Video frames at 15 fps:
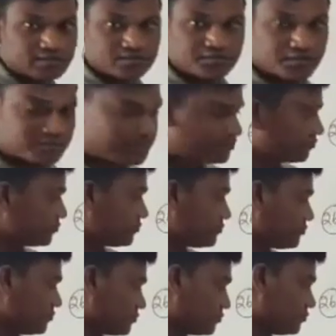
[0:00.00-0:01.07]
like this
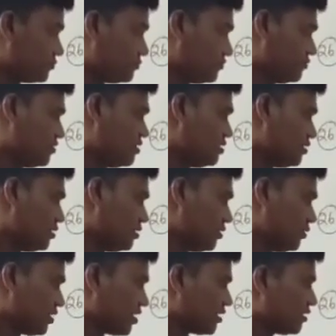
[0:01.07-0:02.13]

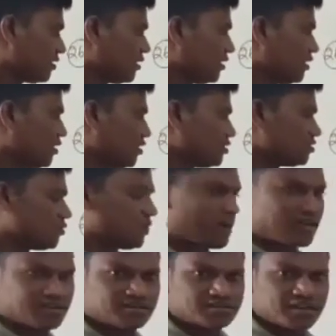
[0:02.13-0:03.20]
one. Okay.
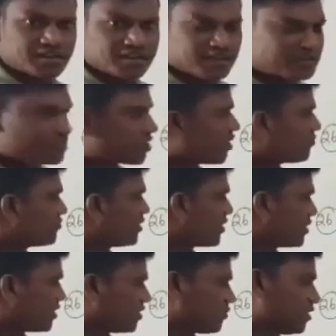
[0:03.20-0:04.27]
So what is the nature
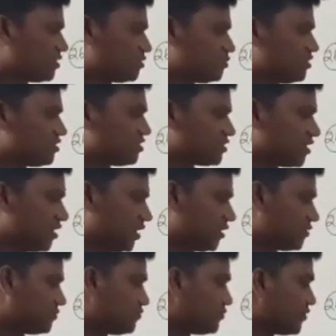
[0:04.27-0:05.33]
of the image means
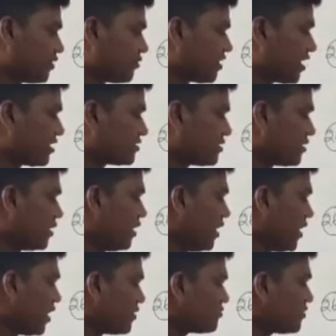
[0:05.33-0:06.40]
here? We can
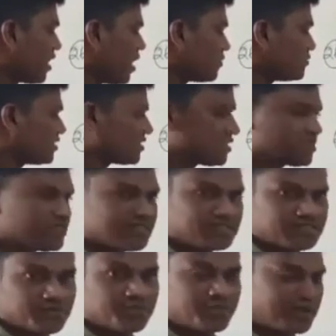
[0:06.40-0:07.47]
say if the
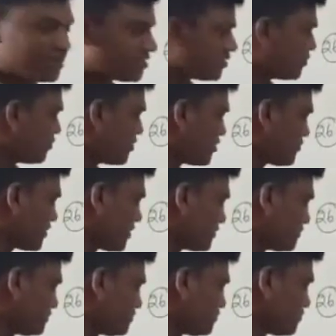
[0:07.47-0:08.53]
object is placed
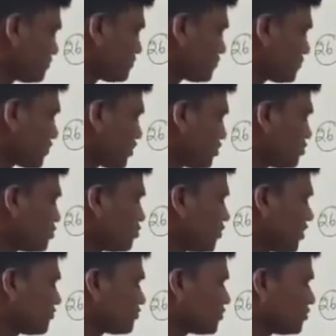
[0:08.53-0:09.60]
between
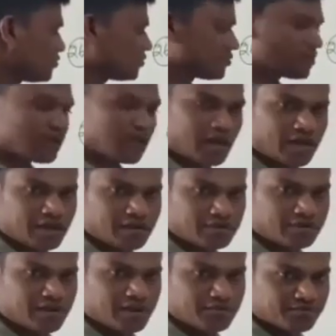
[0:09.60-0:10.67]
2F2
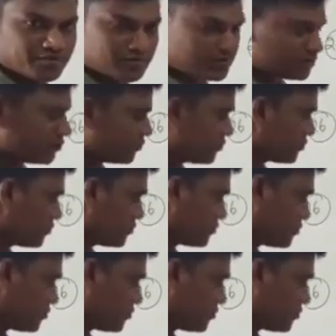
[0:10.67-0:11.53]
and F2